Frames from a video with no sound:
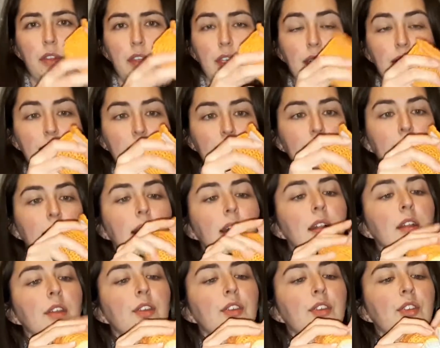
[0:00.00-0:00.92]
this
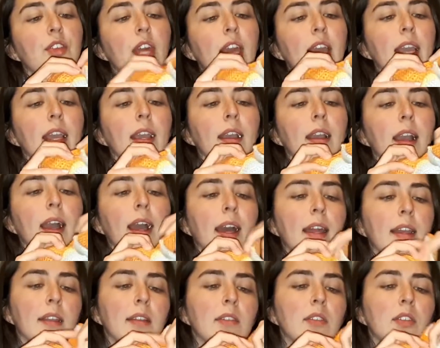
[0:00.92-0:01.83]
little thing,
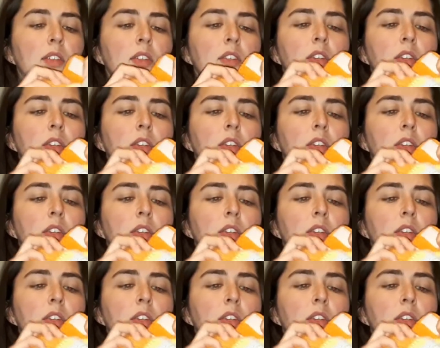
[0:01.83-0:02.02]
and